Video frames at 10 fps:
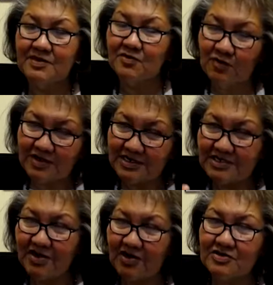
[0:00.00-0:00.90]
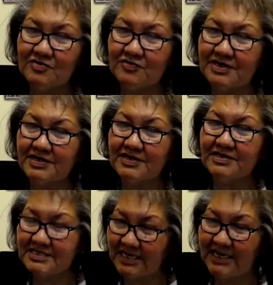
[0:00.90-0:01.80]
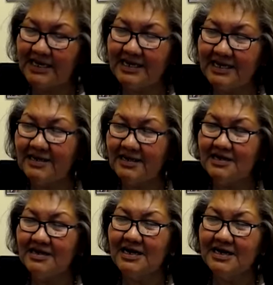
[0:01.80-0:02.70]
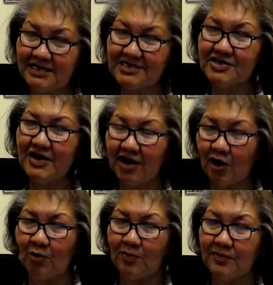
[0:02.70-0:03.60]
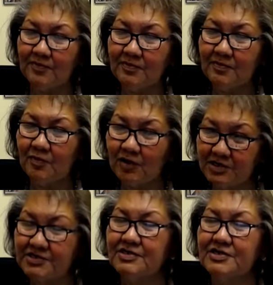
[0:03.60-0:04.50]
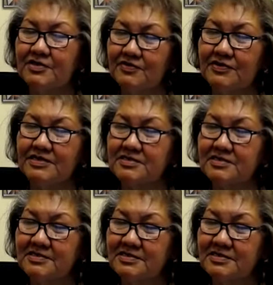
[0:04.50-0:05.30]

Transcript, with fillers: you want to talk to it and say, hey, I need your help. I want you to do this.